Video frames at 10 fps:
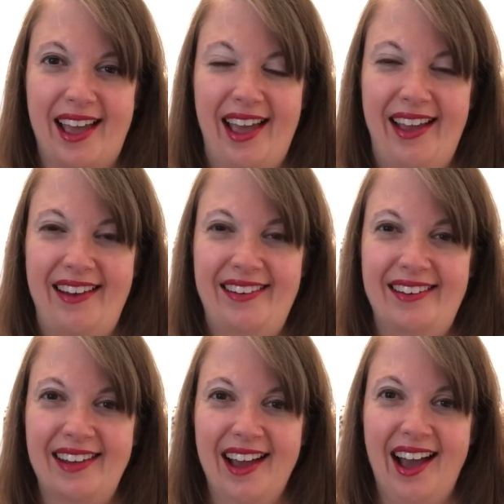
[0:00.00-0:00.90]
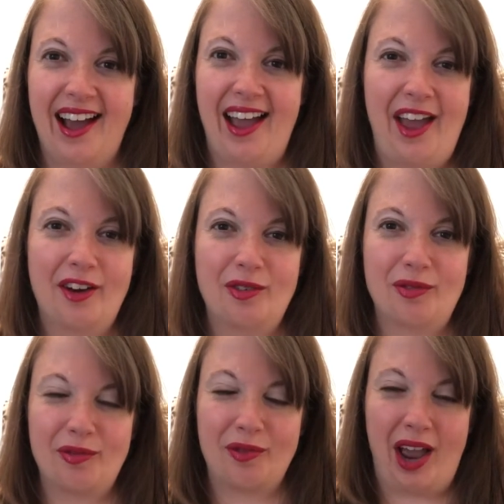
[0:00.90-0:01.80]
And I
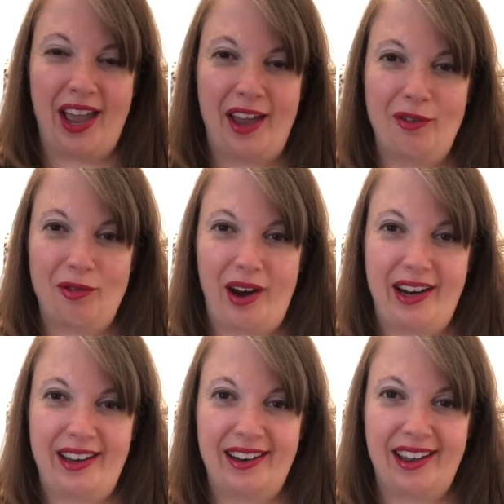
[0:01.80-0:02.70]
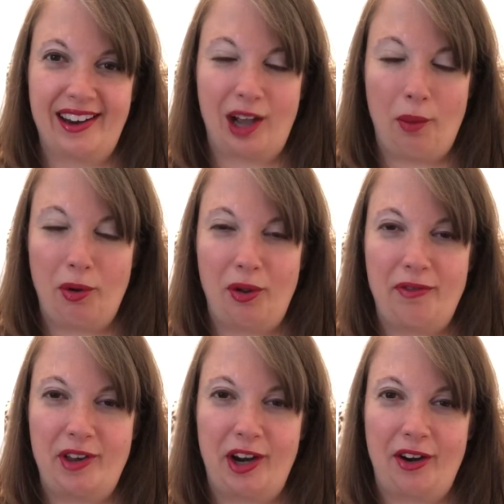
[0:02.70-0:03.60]
hadn't read it in a couple
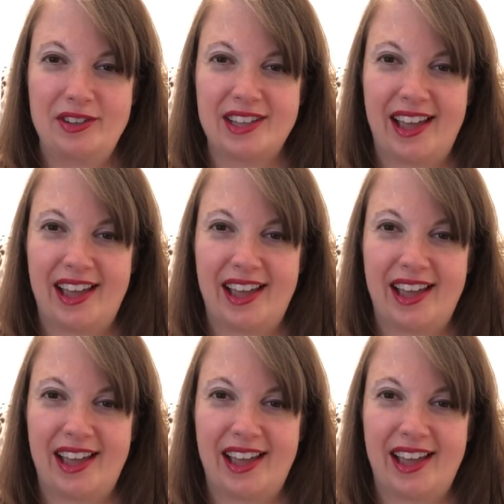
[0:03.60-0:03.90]
of years,